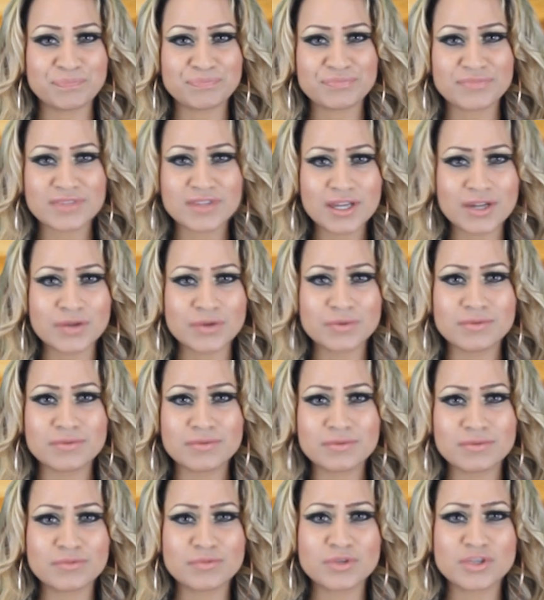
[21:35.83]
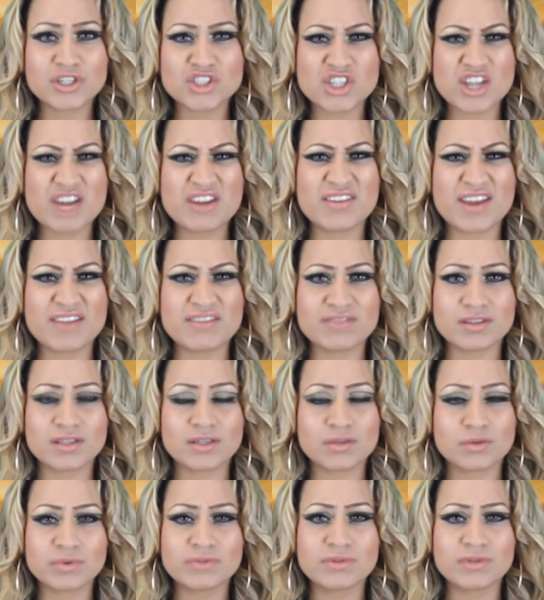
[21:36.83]
you know, we can share everything
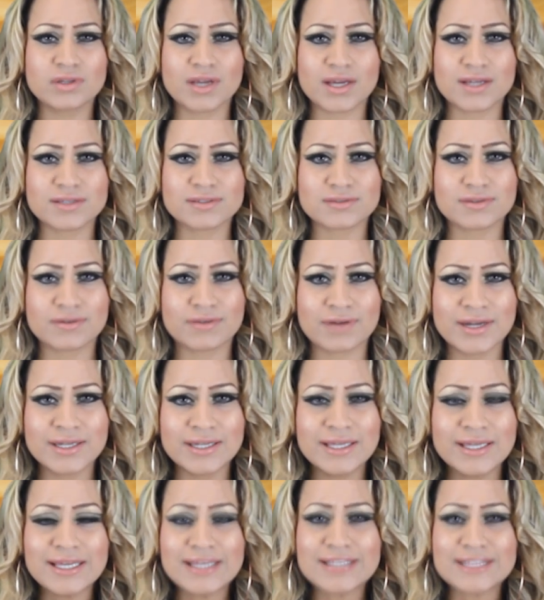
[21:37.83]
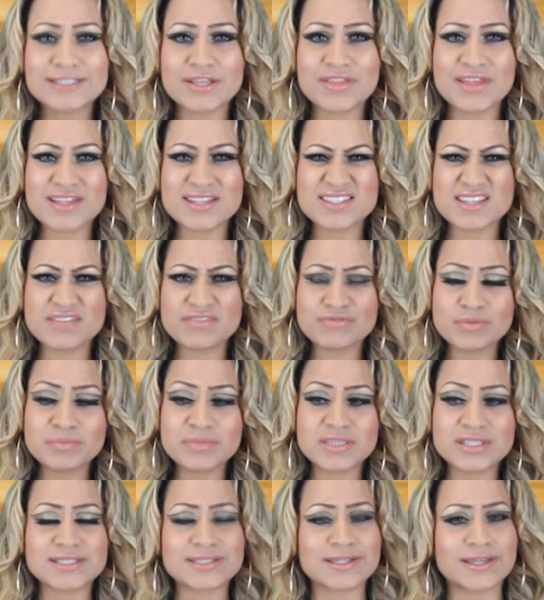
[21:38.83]
with you guys. All right, so that's it from me
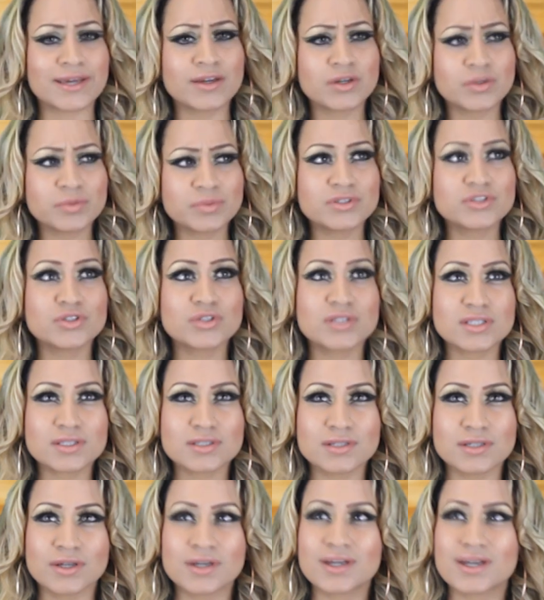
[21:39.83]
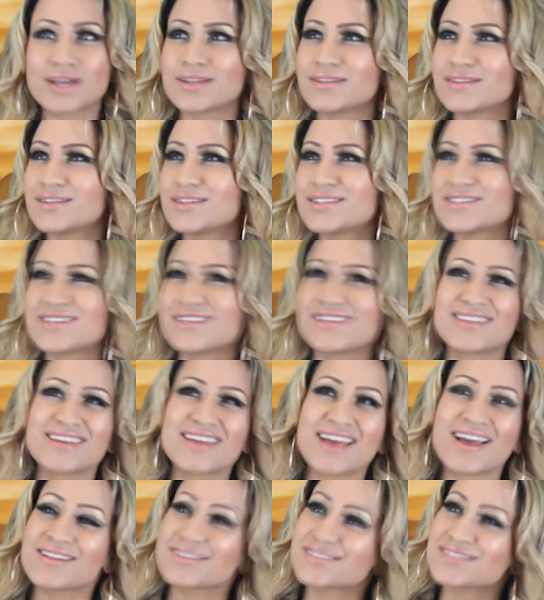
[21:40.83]
today. I hope you enjoyed this look. I don't think there's anything
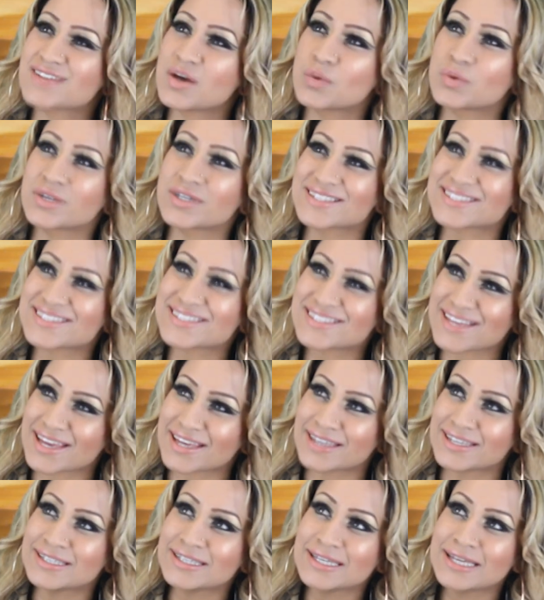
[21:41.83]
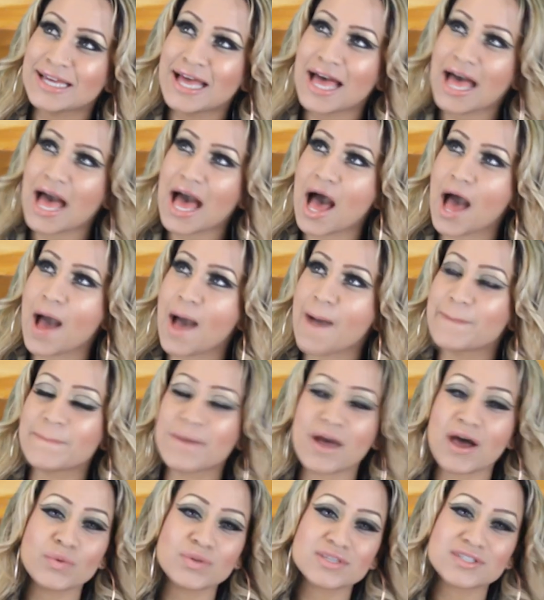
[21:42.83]
else that I want to say. I
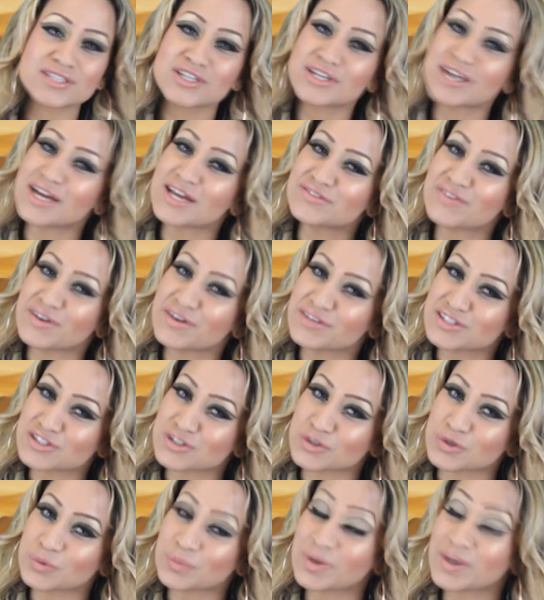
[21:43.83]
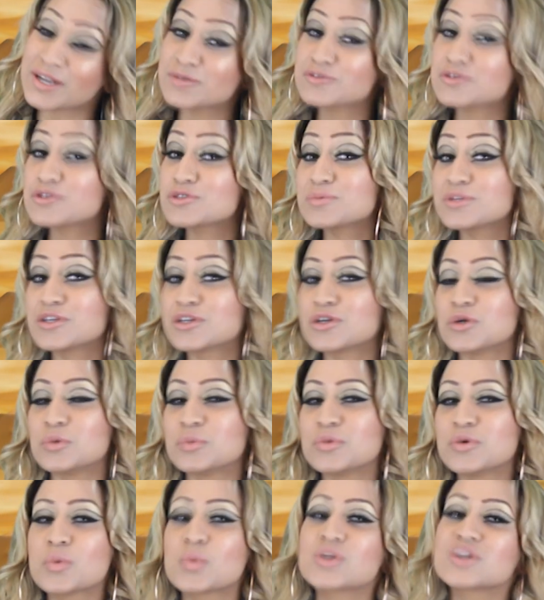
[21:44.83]
will see you guys very soon. My name is Uzma.
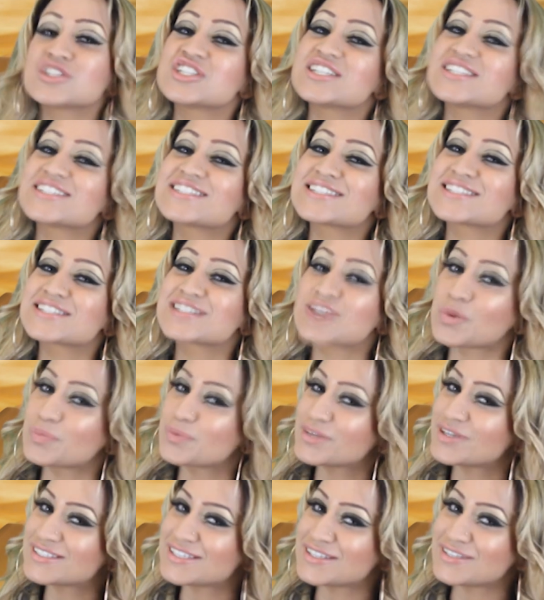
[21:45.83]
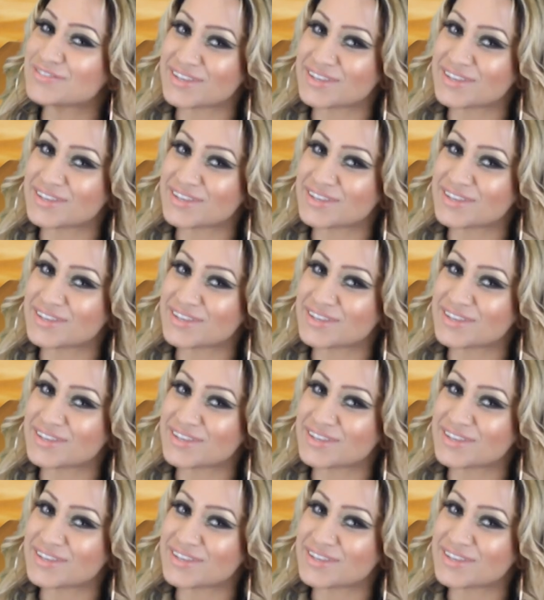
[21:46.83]
You're watching Sculpt Beauty